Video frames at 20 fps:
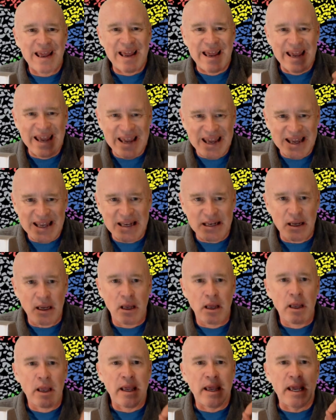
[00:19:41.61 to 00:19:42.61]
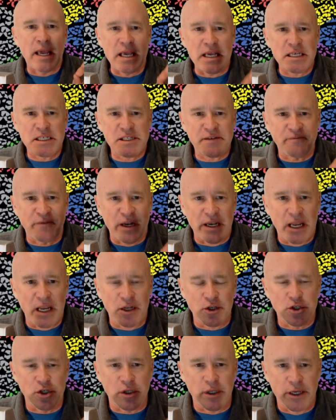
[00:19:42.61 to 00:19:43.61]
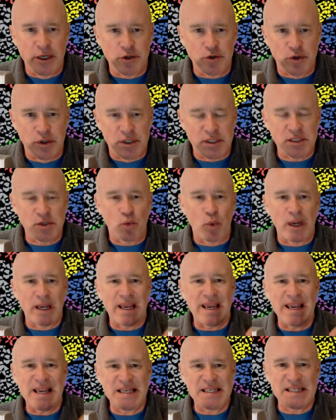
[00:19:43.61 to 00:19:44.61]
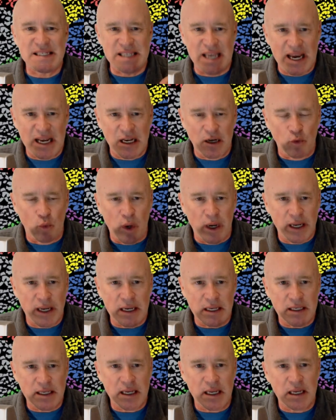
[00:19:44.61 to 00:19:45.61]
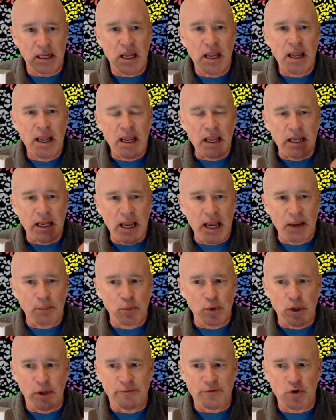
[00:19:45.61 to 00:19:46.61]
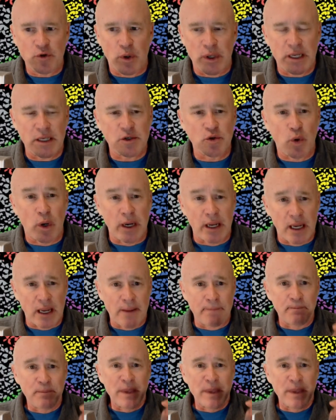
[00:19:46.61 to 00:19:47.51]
hid his financial interest when he stated what he did in April of 2020.